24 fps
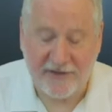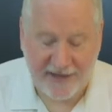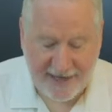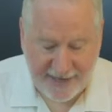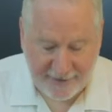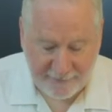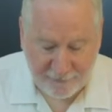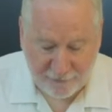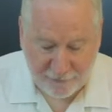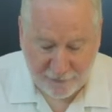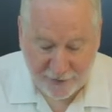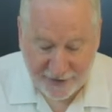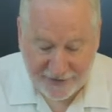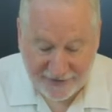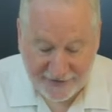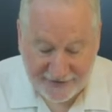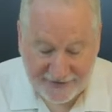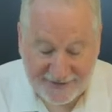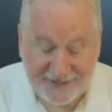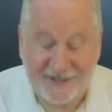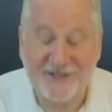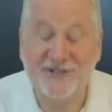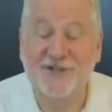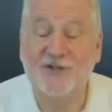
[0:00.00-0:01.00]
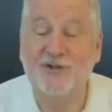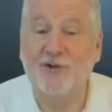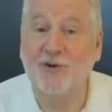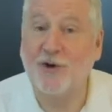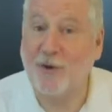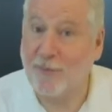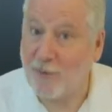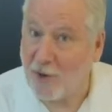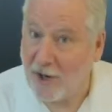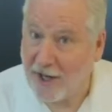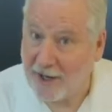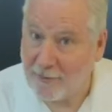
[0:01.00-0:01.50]
them with a
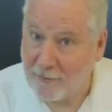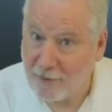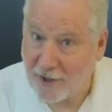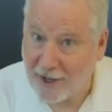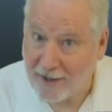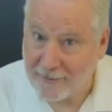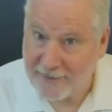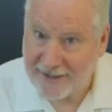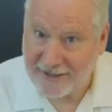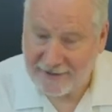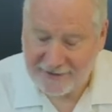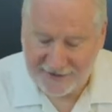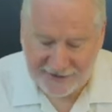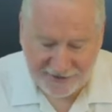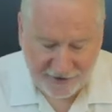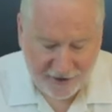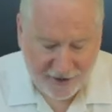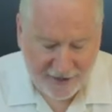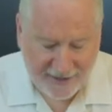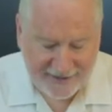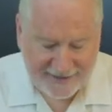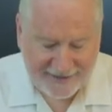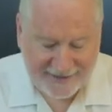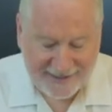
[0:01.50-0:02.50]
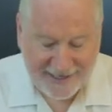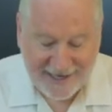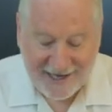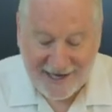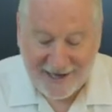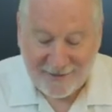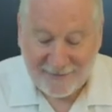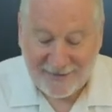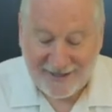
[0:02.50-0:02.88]
store-bought barbecue sauce,